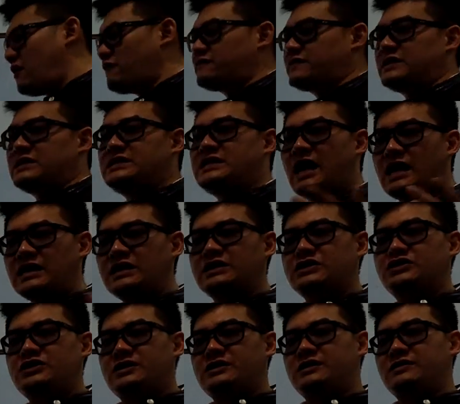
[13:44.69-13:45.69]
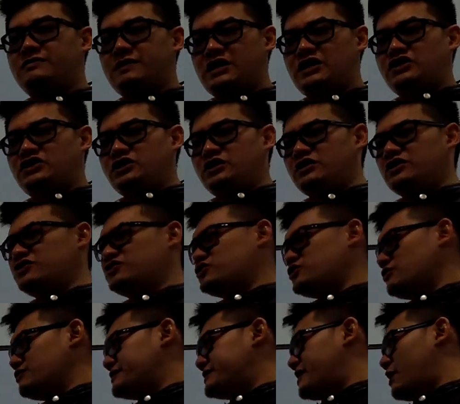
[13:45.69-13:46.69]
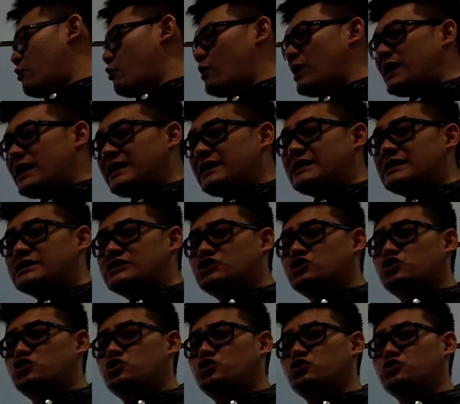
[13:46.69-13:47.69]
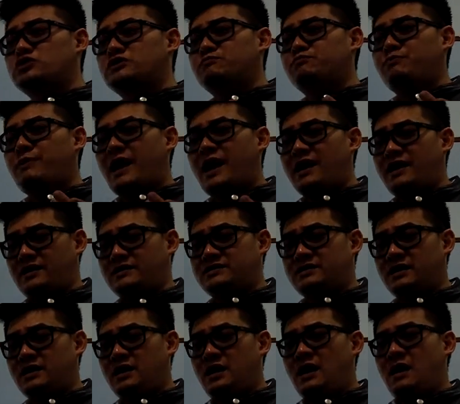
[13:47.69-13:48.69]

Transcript: of the younger generation shows their willingness to spend,